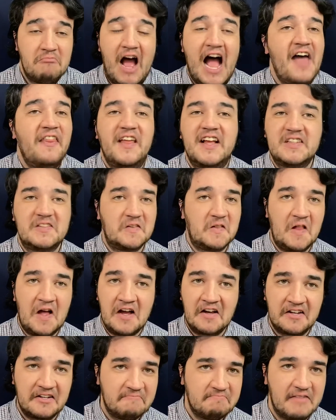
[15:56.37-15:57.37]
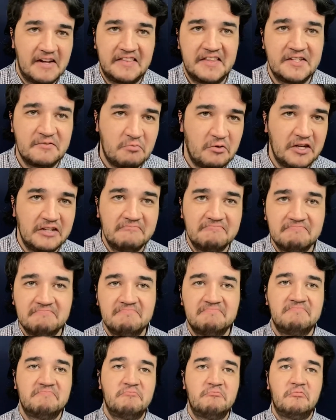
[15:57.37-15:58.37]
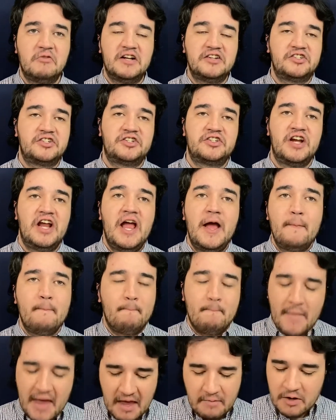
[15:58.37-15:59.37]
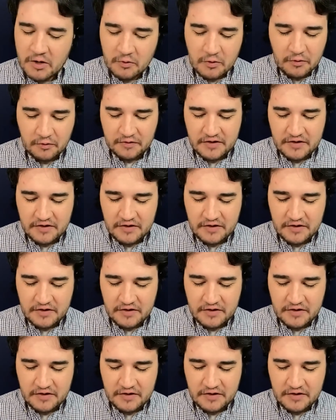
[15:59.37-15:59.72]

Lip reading: think it's a lock at this point. Which maybe Ruth